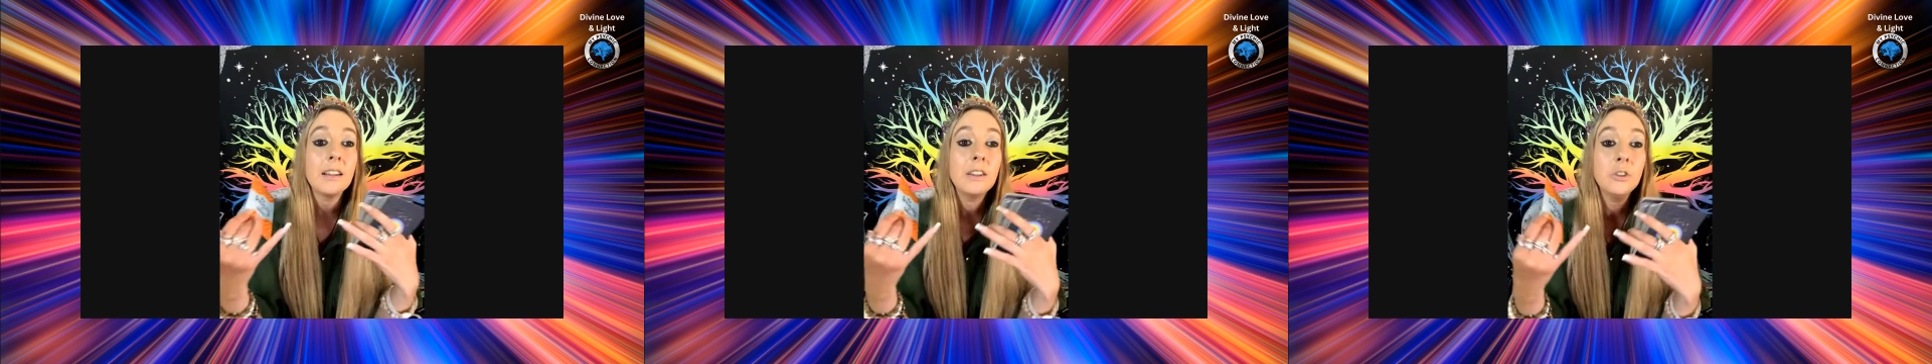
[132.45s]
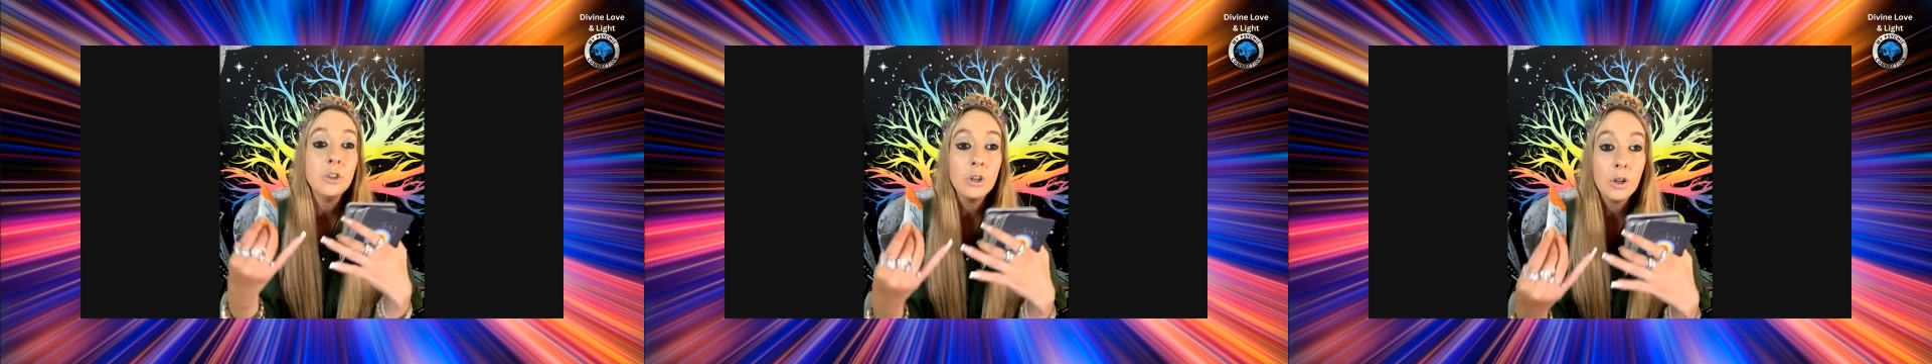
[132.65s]

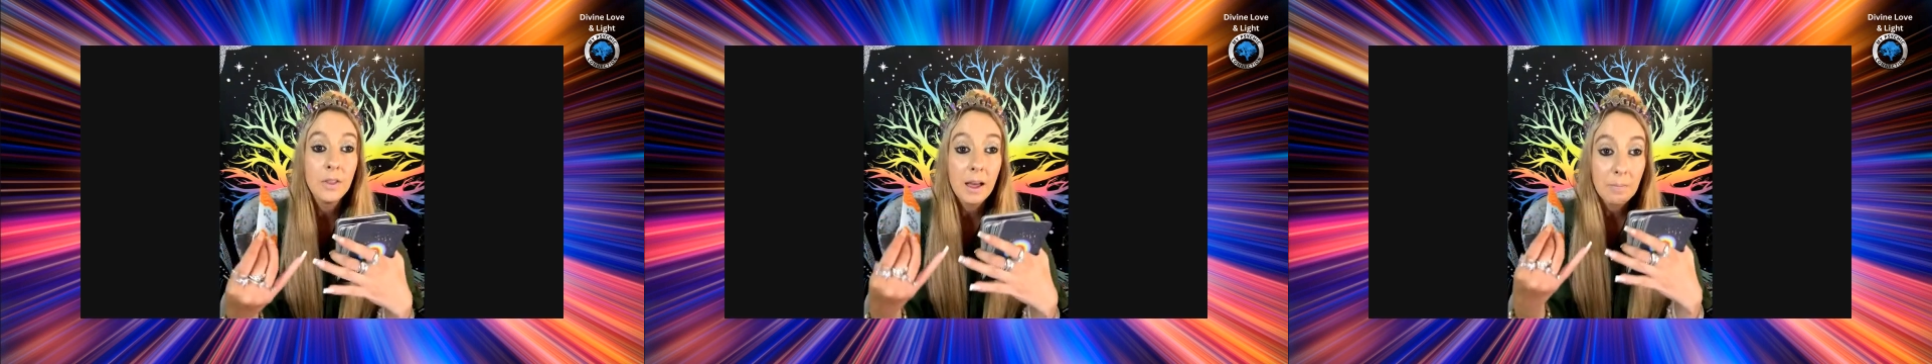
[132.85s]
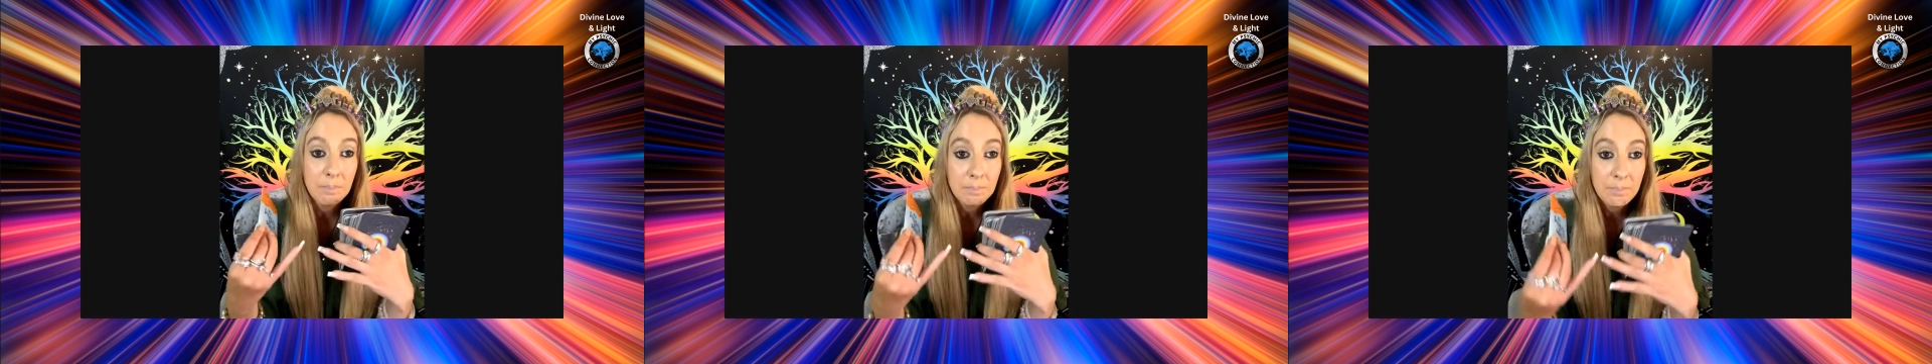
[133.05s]
you know,
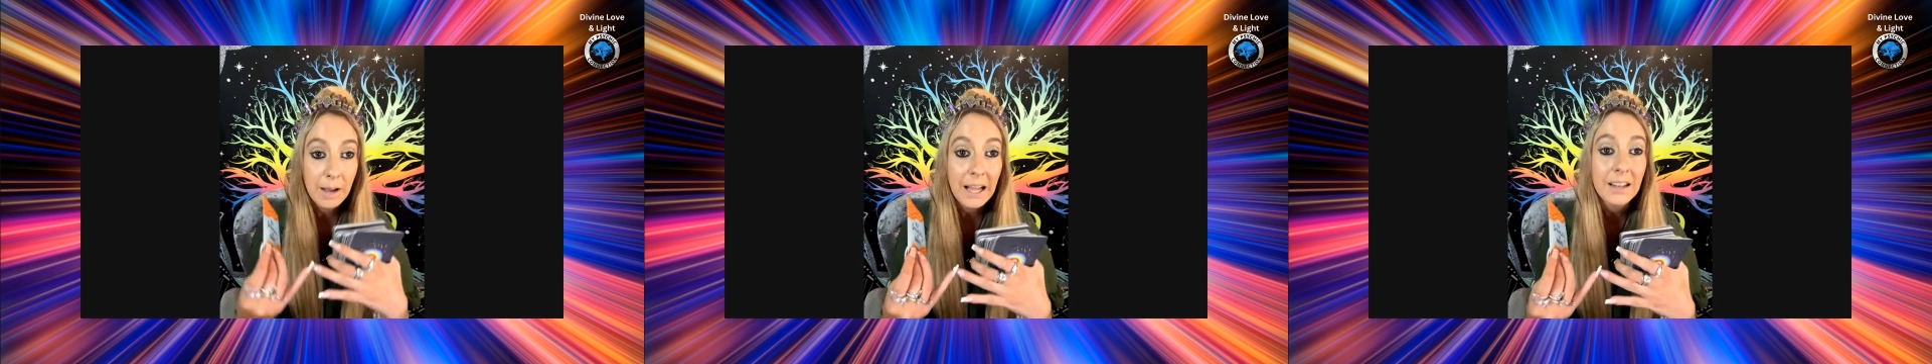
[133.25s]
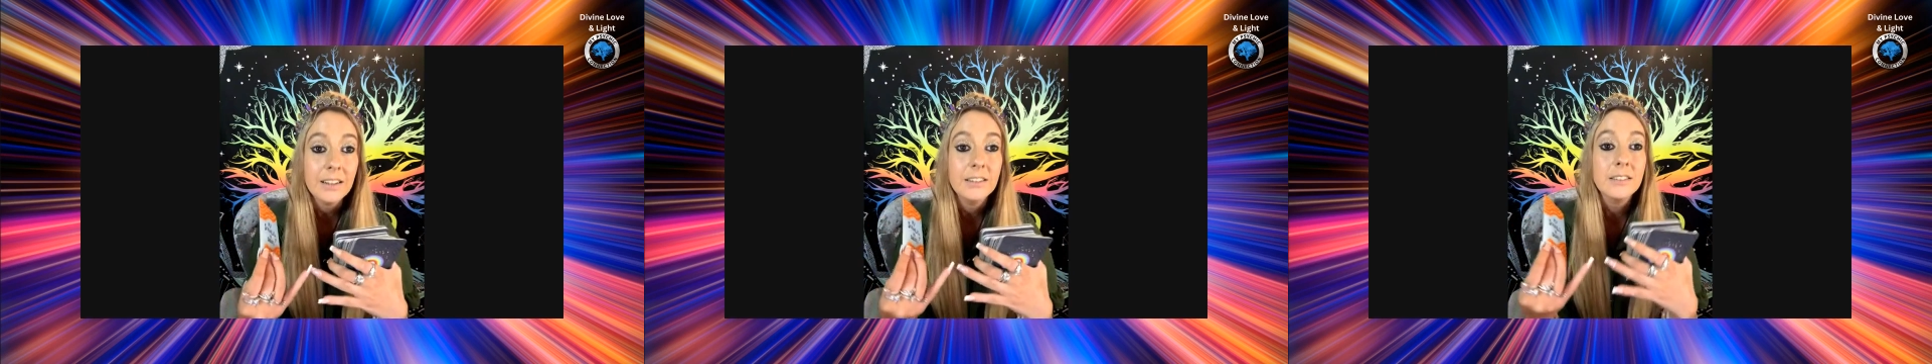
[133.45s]
that
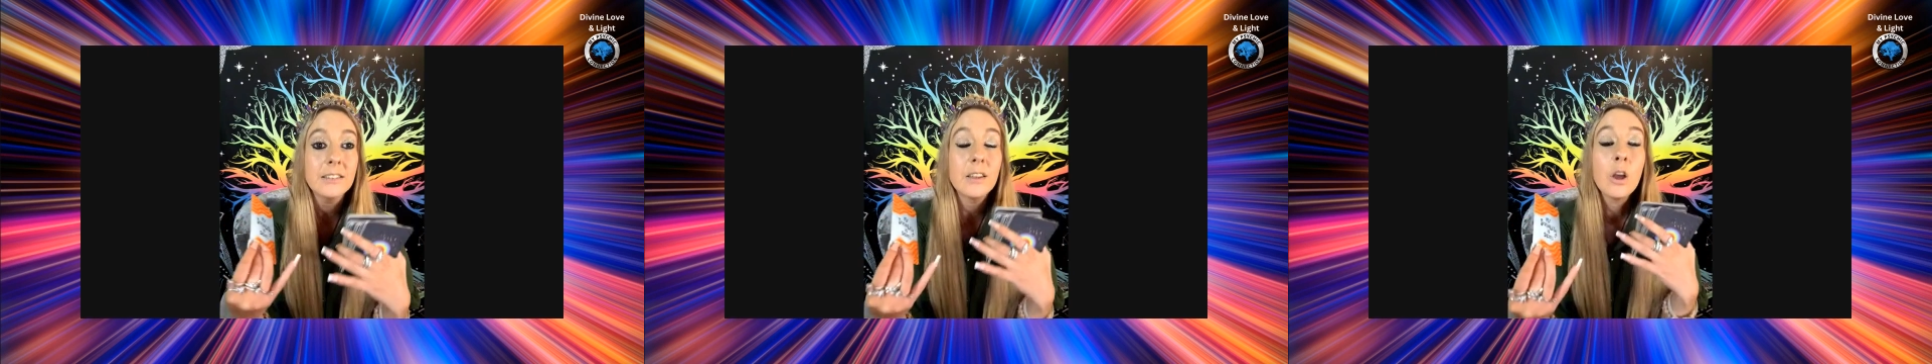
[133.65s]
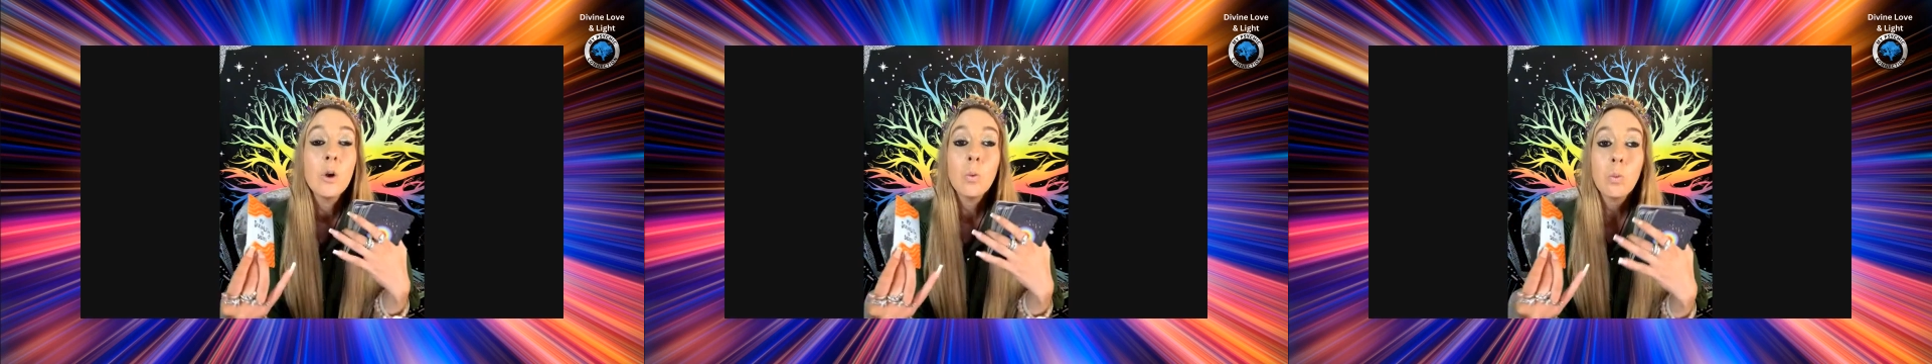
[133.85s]
balance
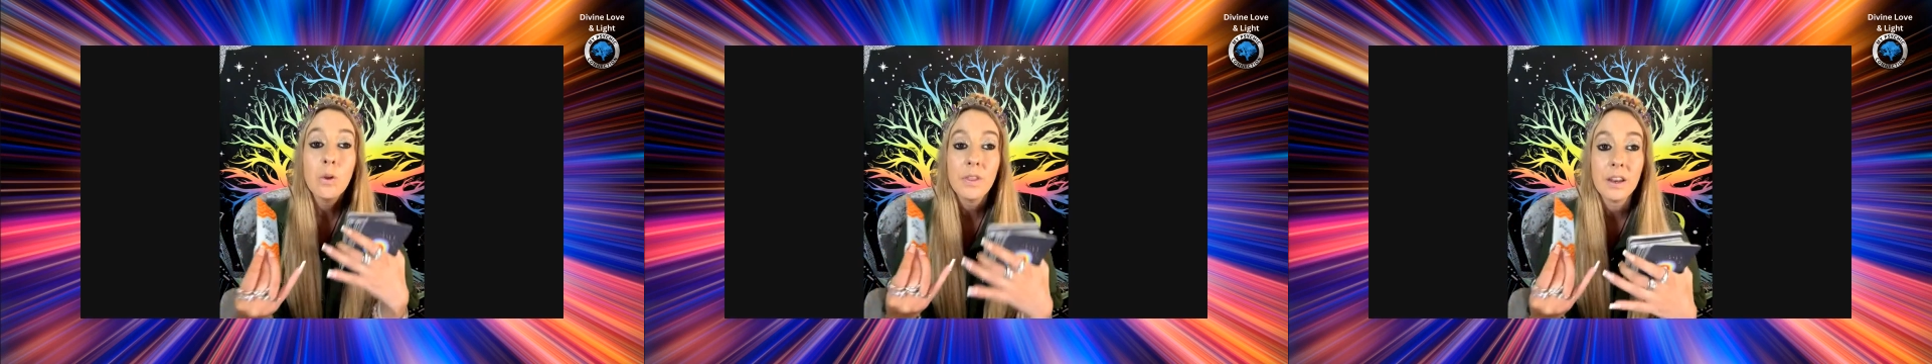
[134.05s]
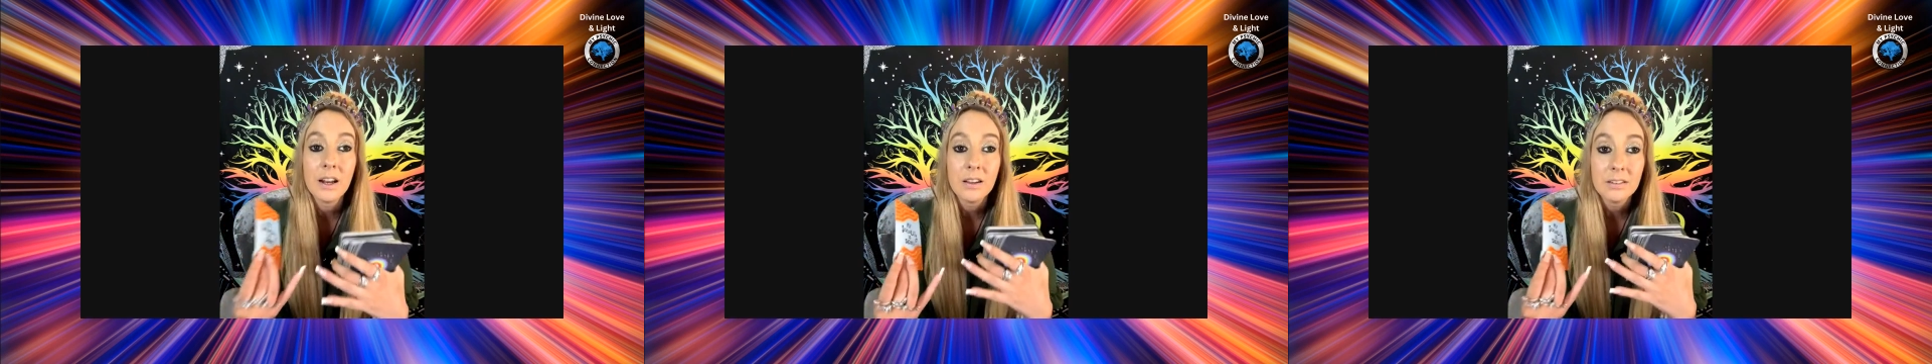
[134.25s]

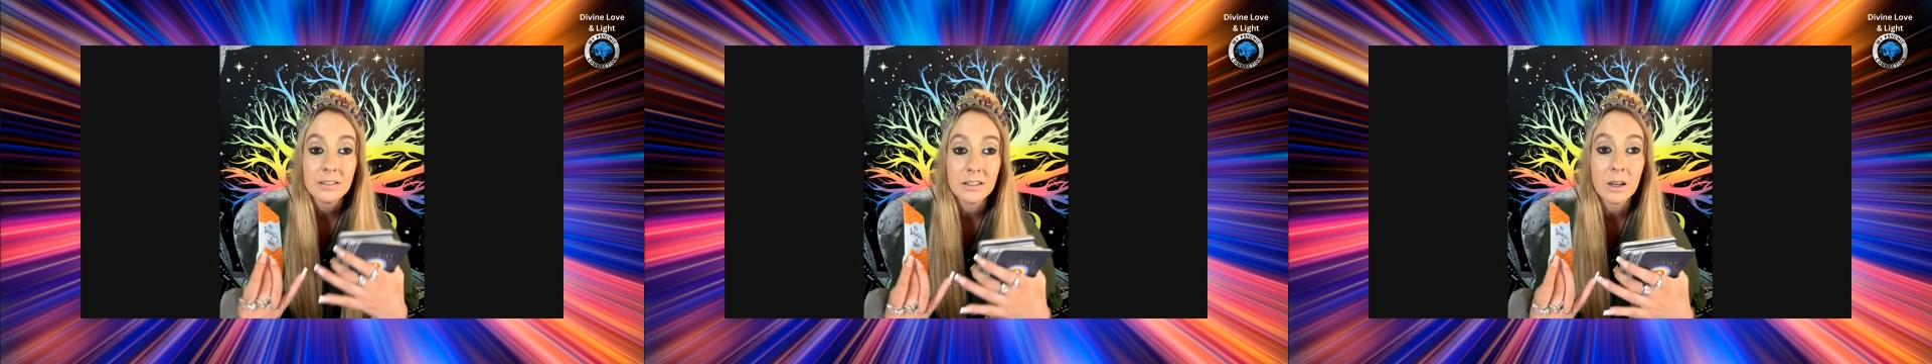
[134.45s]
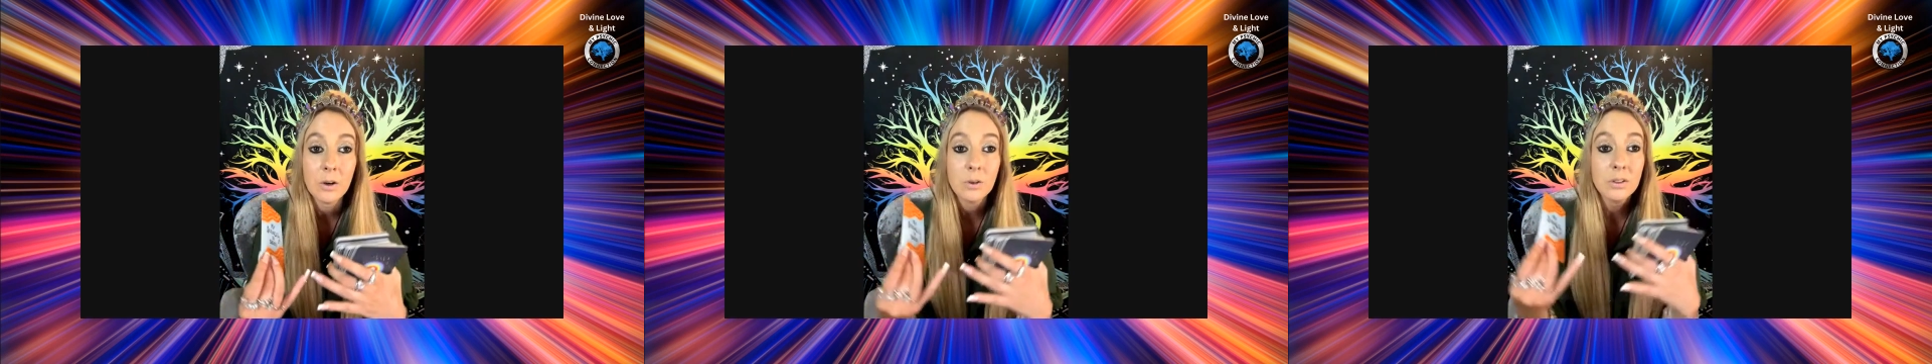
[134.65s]
within
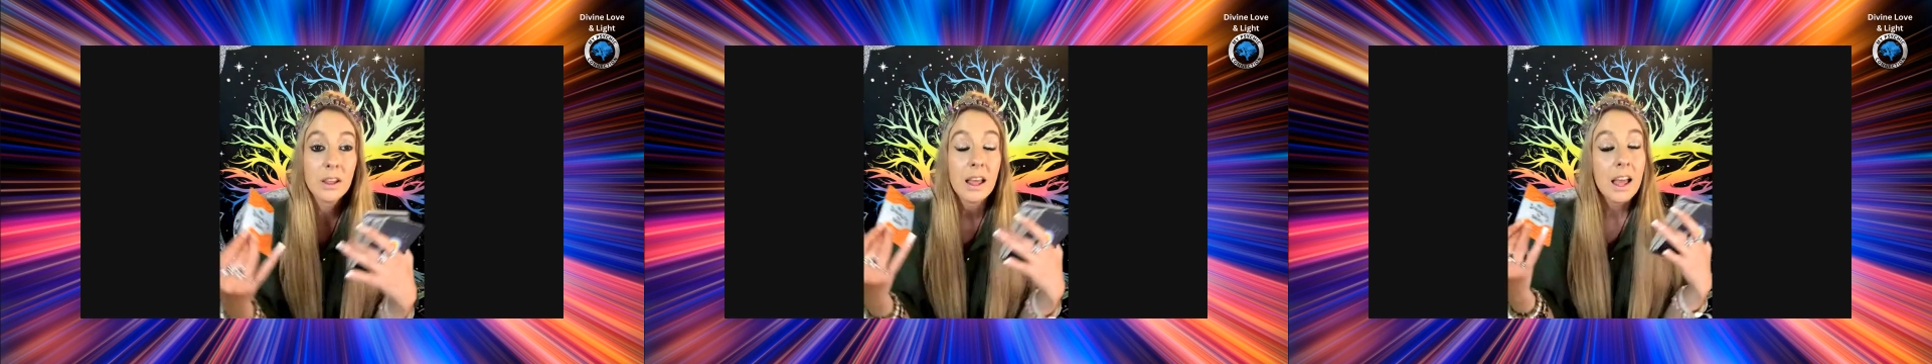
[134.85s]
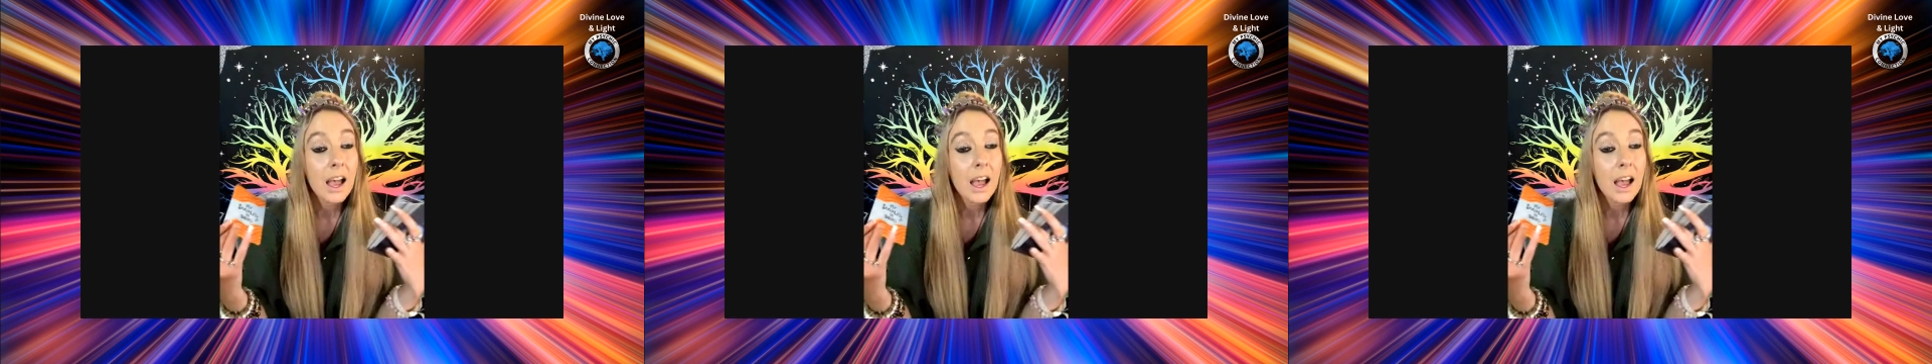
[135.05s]
ourselves